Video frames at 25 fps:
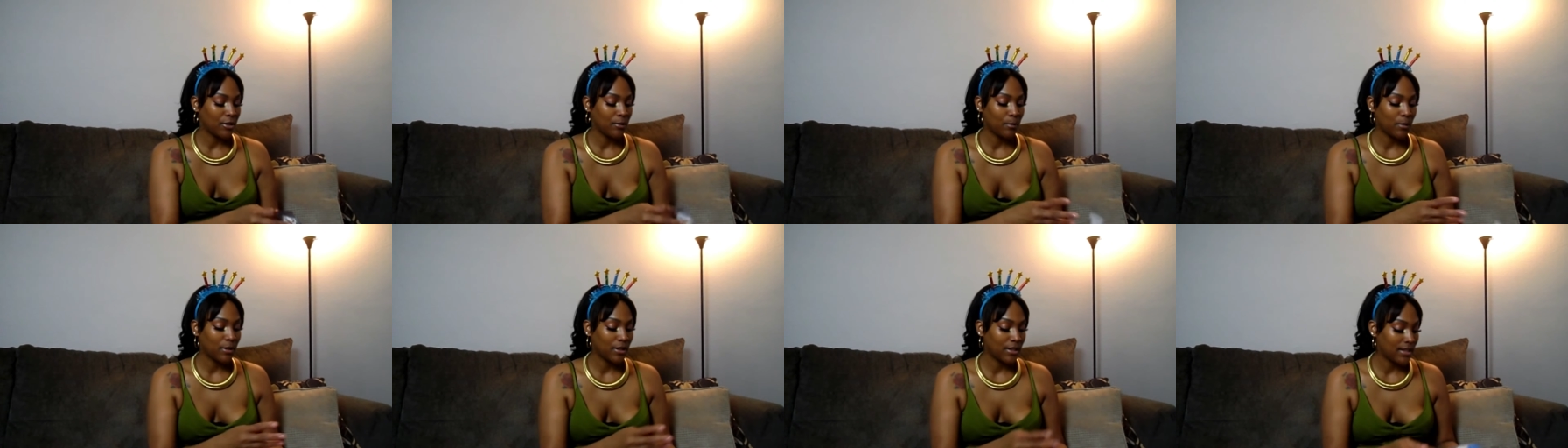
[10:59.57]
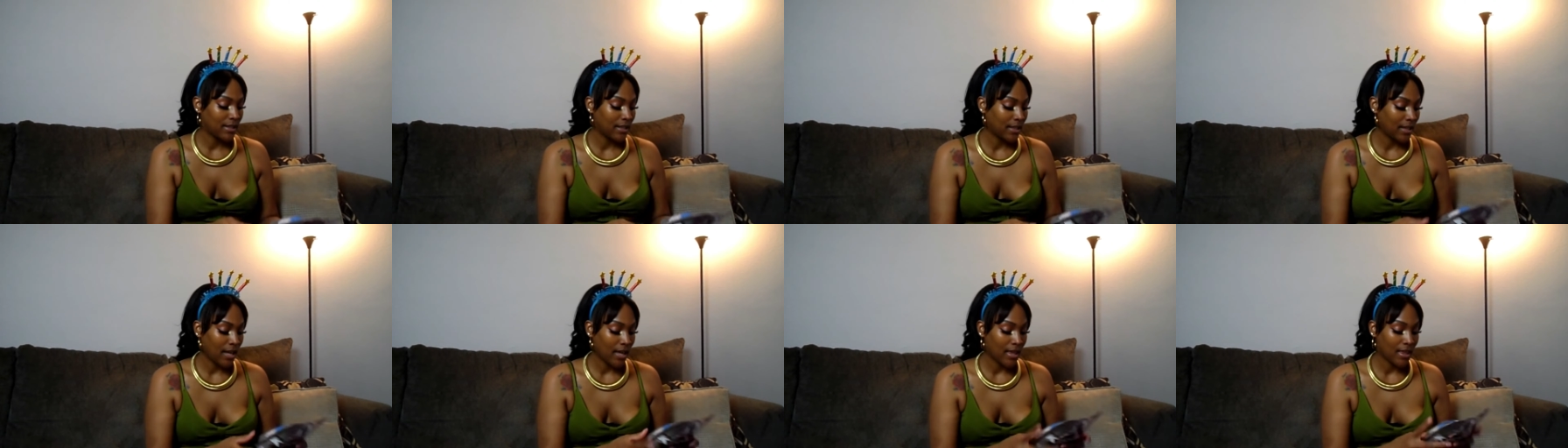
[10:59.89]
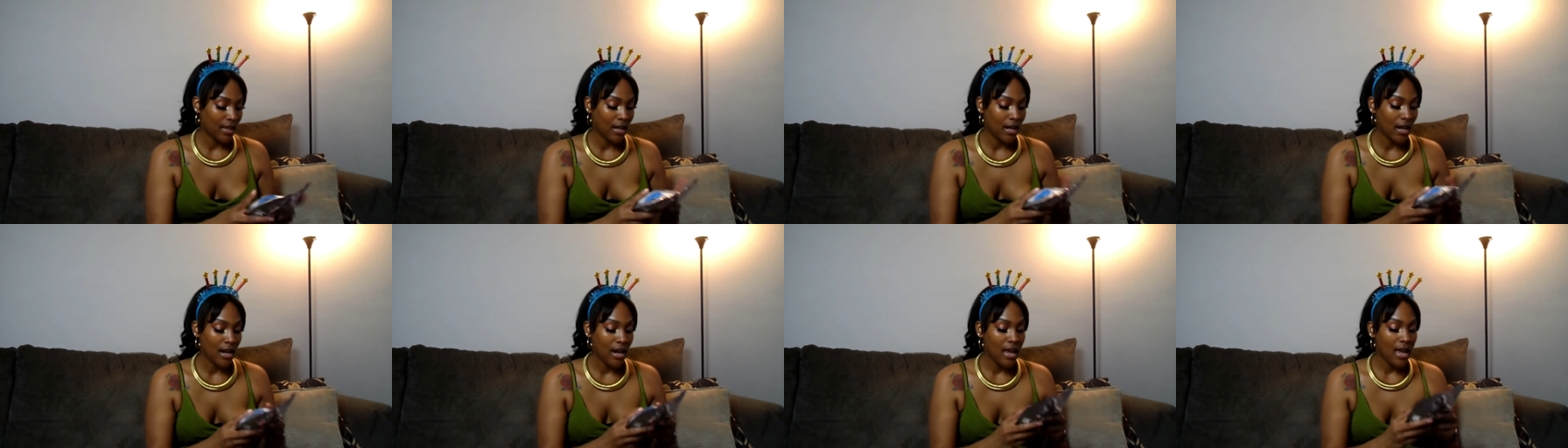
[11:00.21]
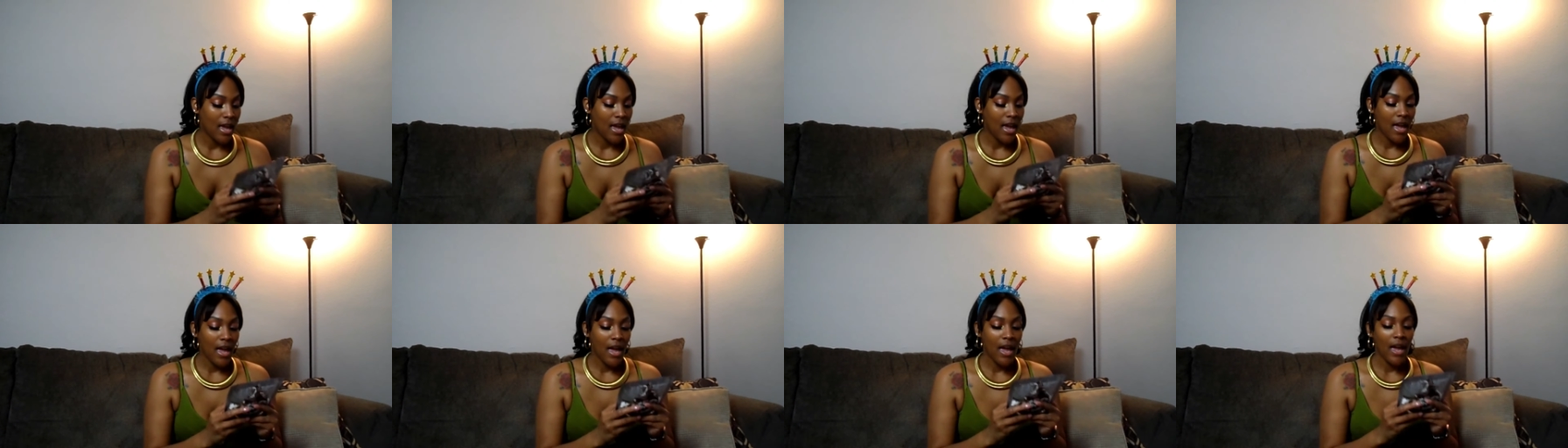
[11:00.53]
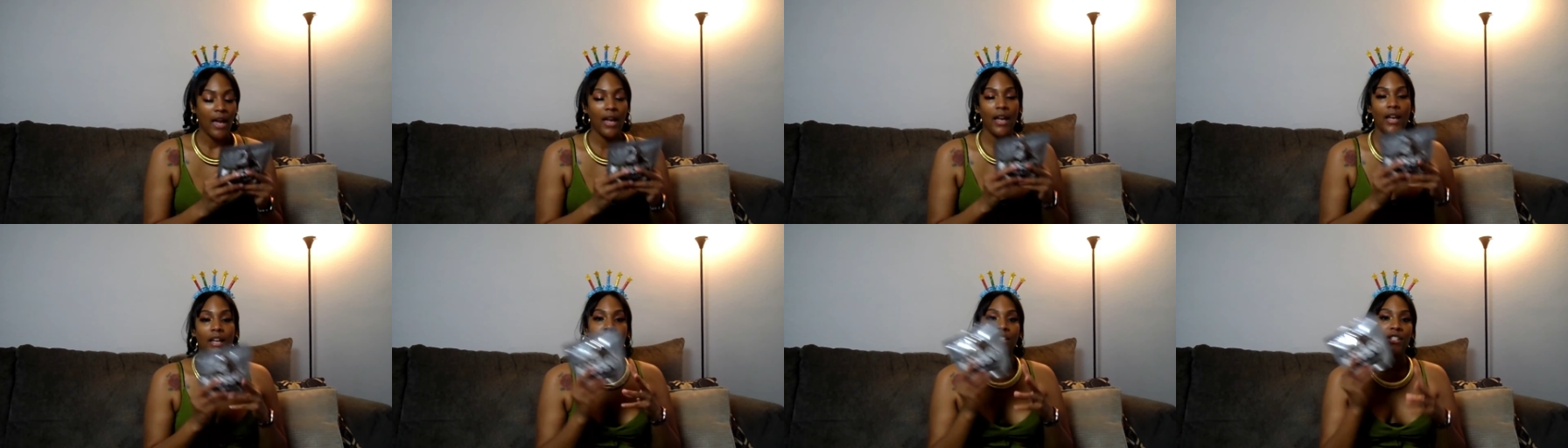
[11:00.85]
she puts together,
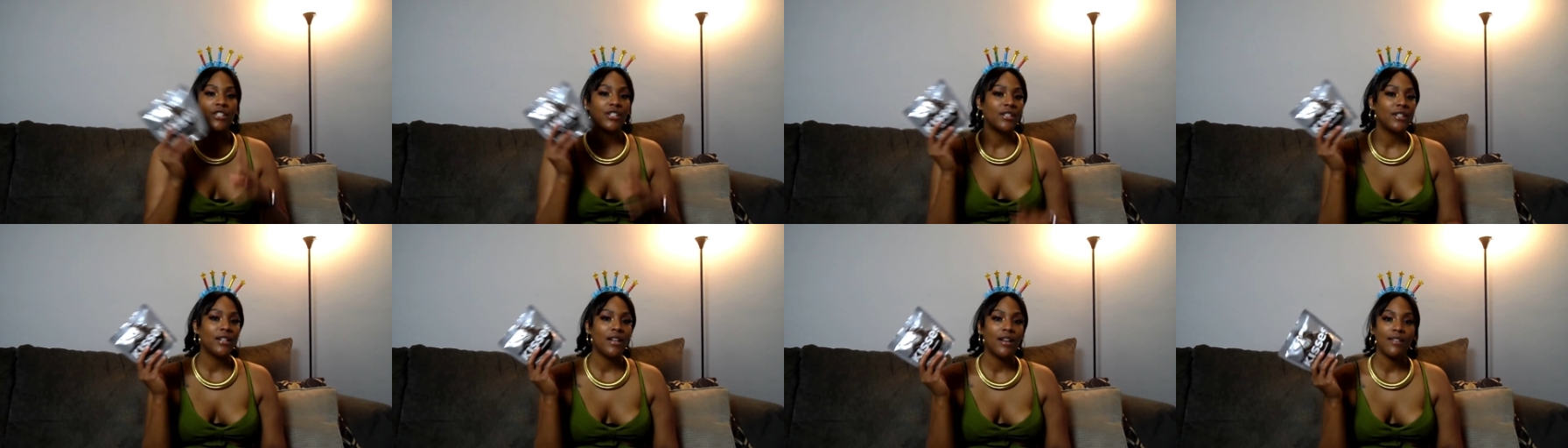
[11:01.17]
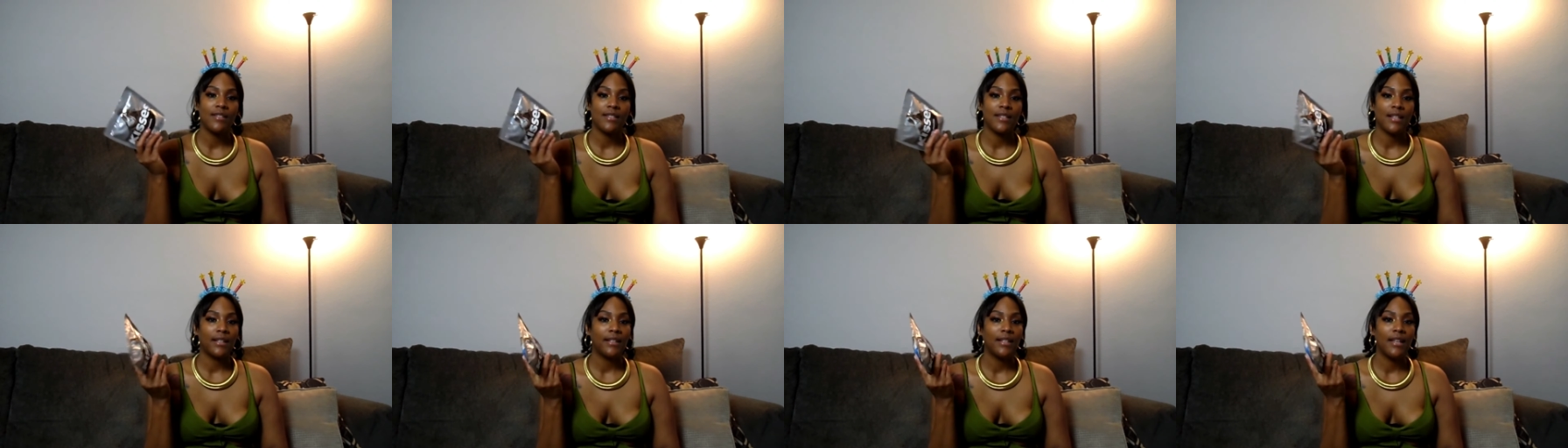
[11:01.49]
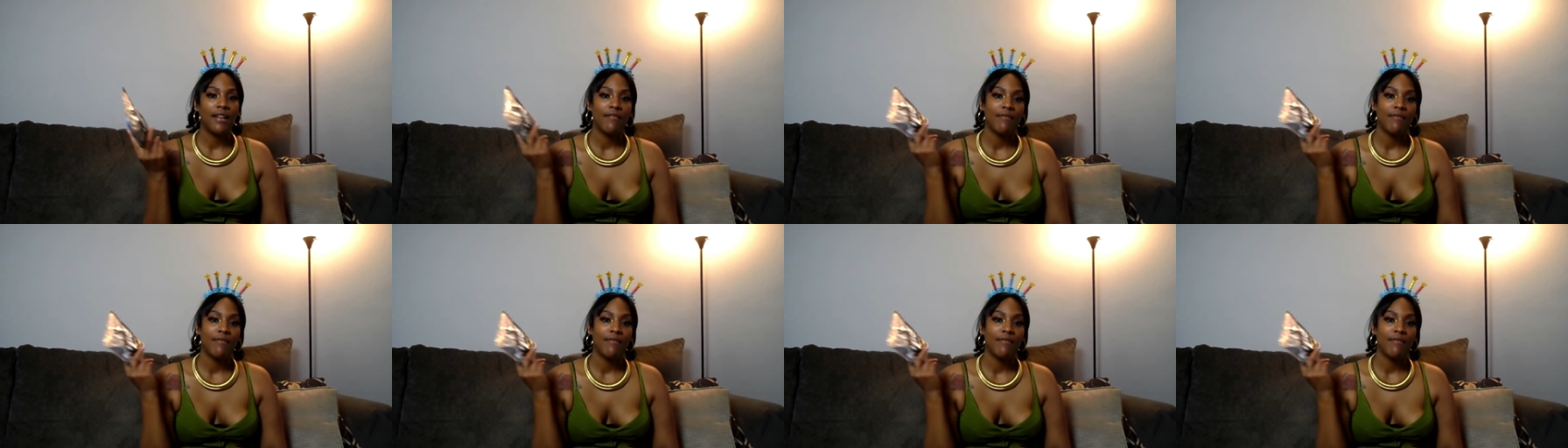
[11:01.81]
and she knows I